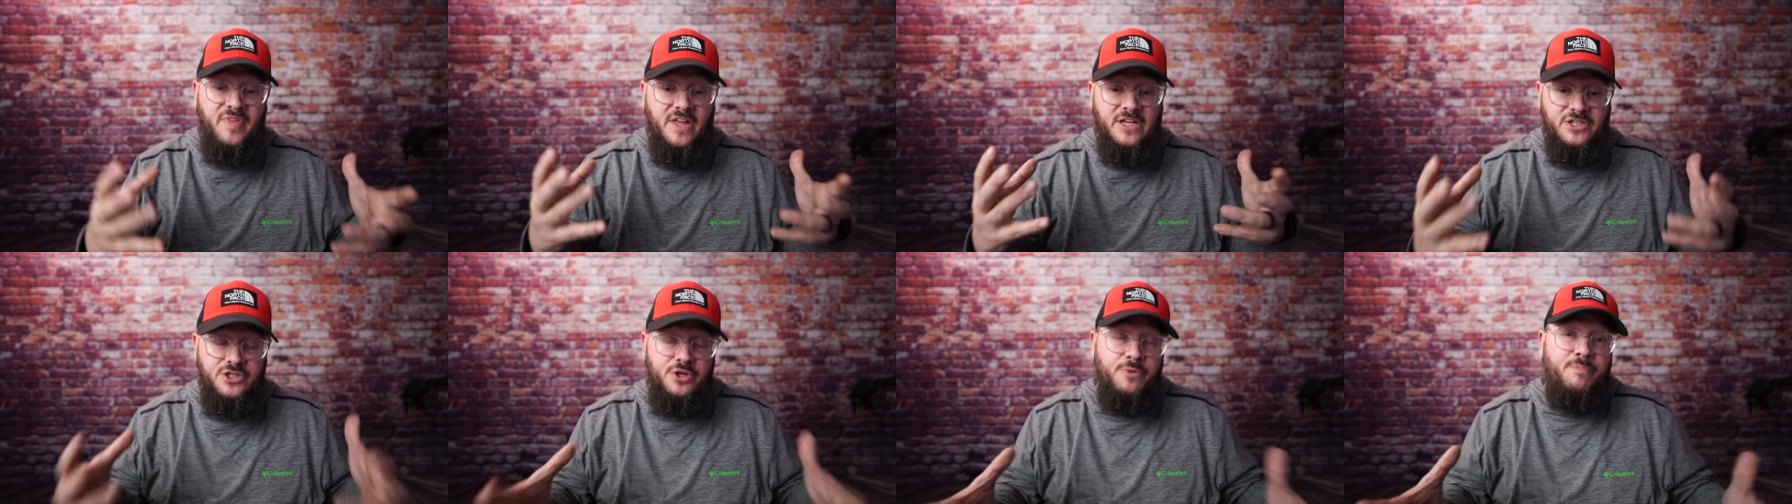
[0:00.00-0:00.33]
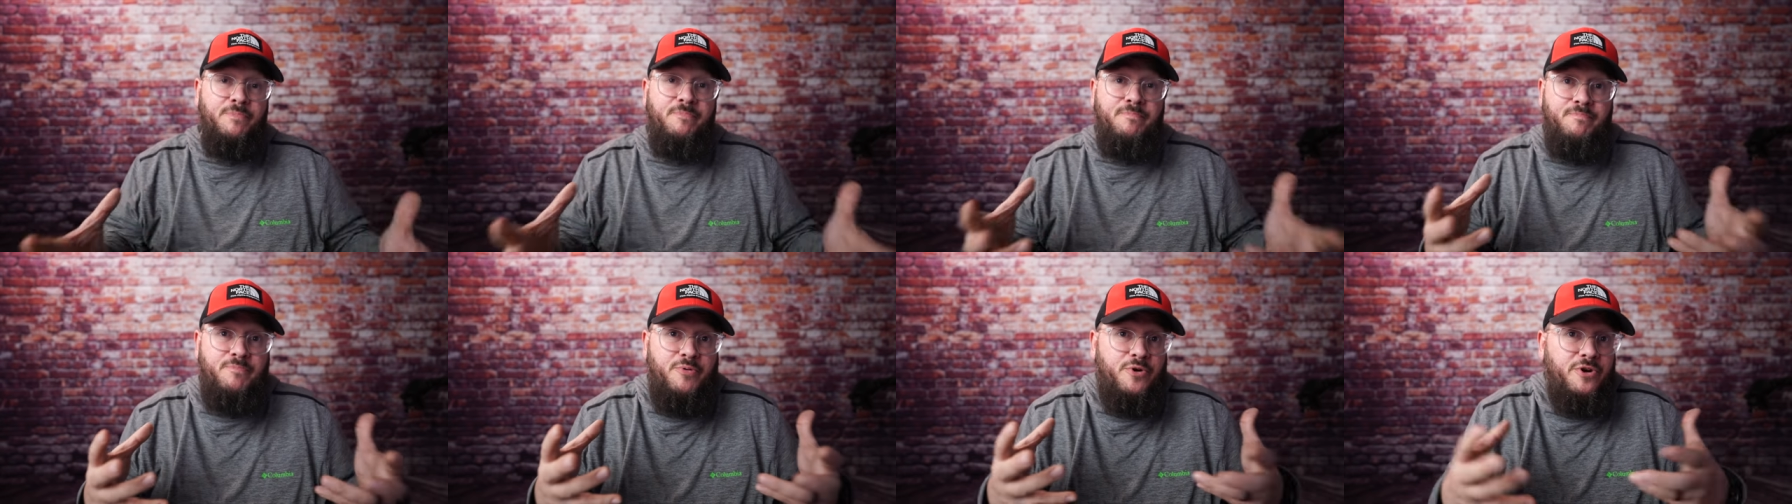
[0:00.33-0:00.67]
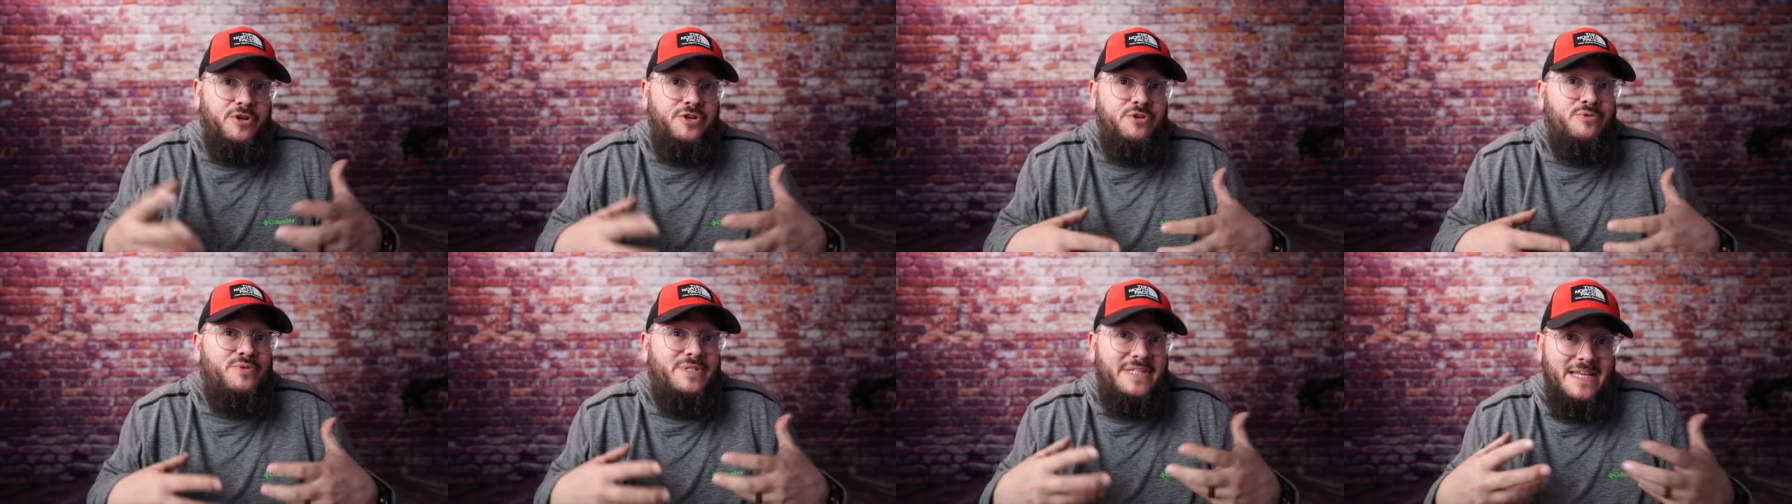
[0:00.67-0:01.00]
to
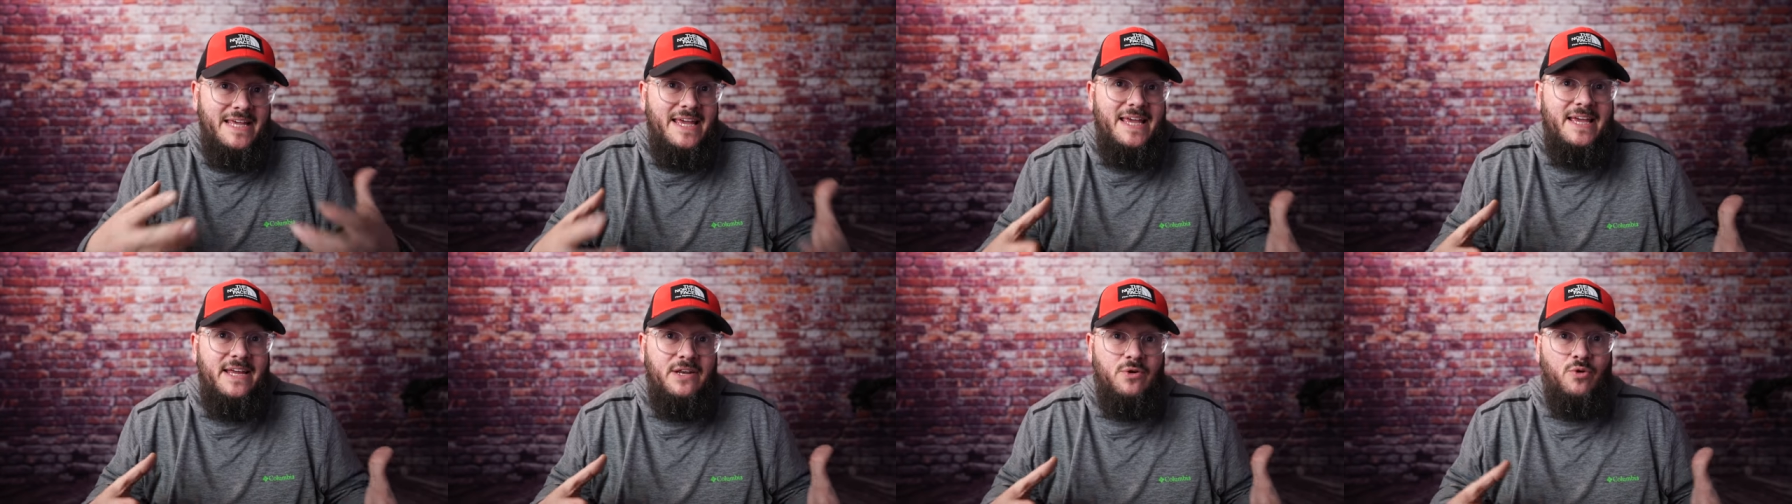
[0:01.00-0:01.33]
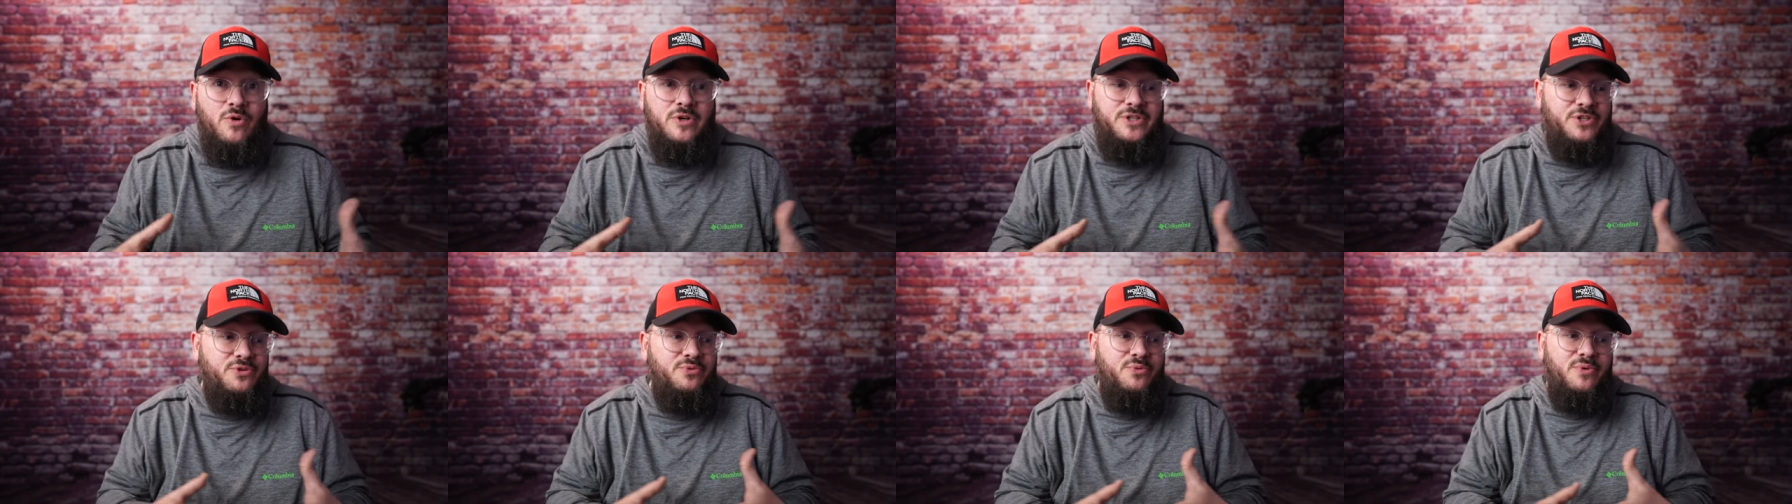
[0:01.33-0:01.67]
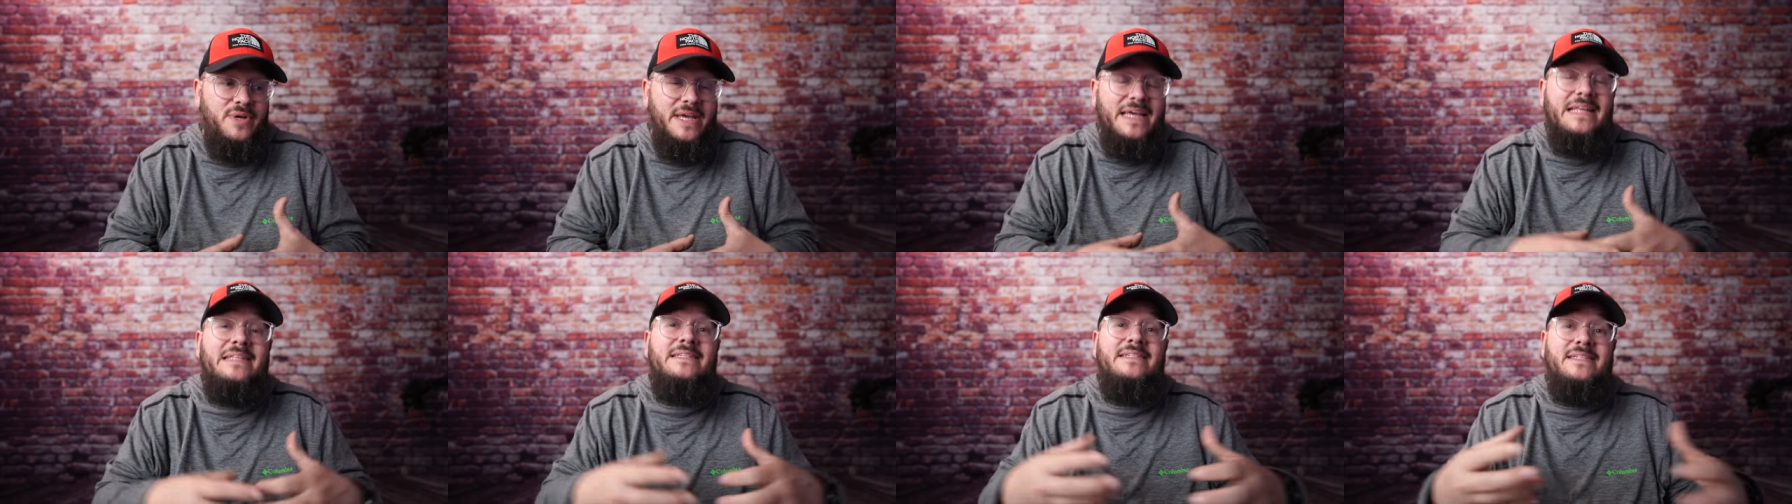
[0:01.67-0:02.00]
produce heat or to
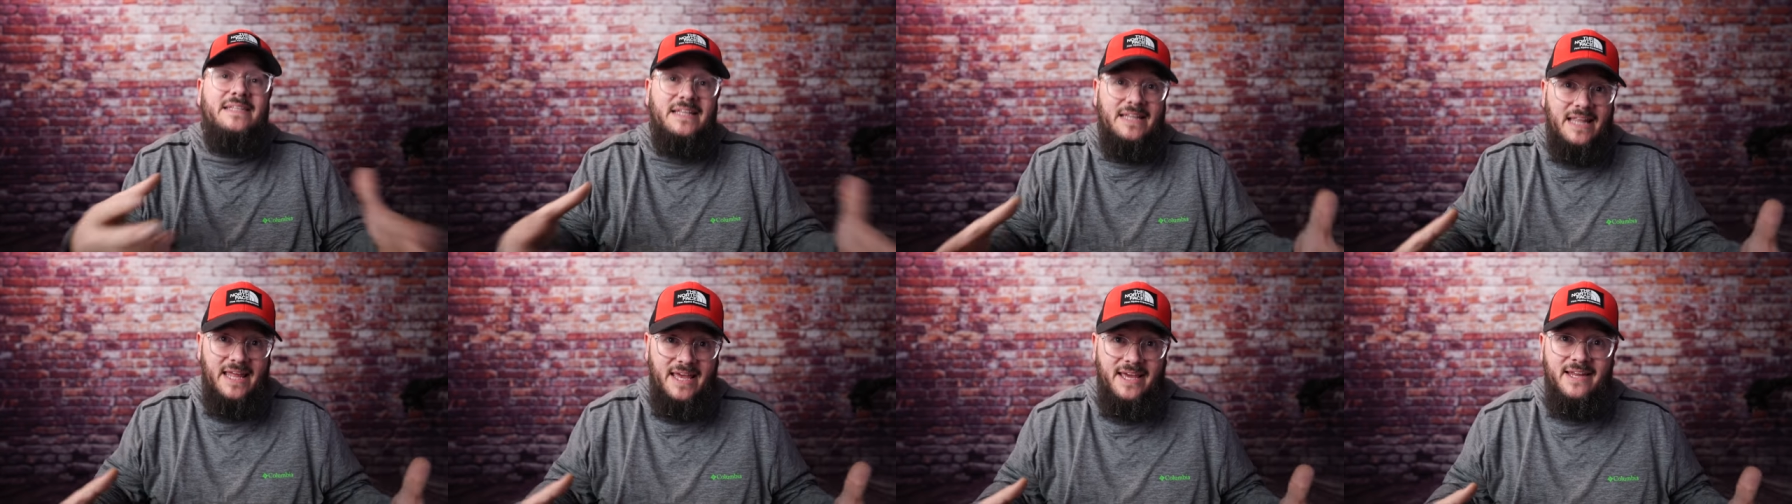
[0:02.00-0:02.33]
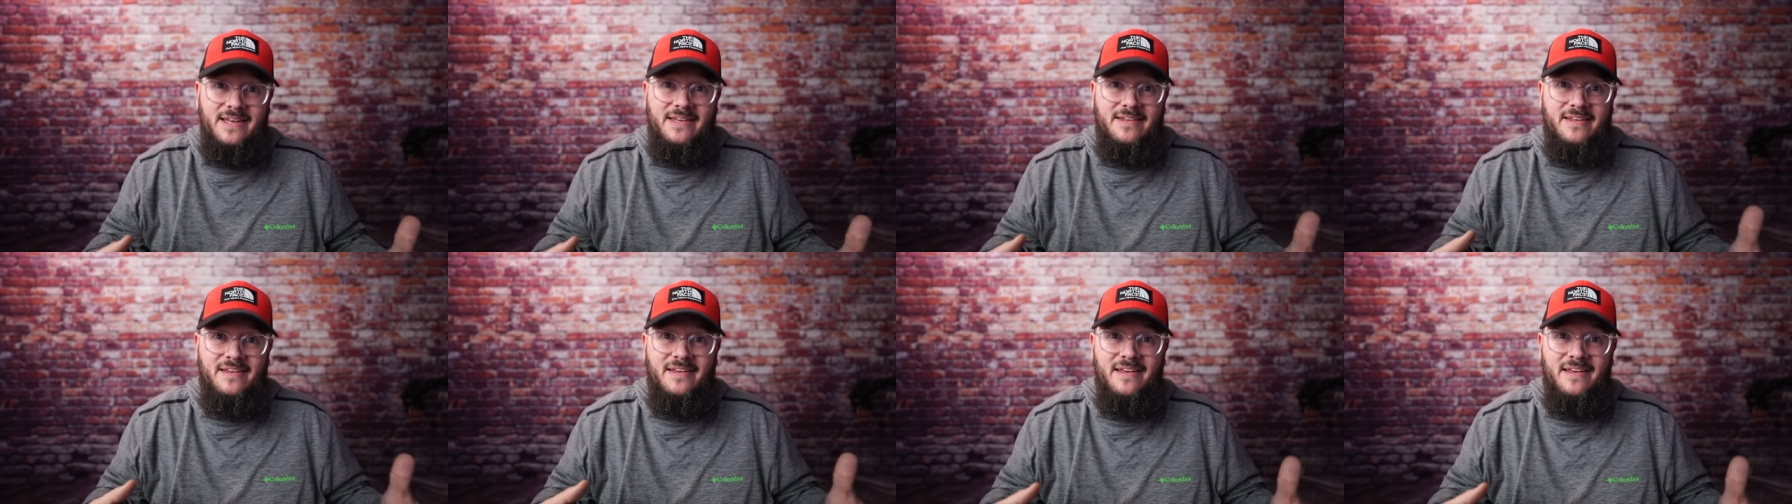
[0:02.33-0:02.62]
insulate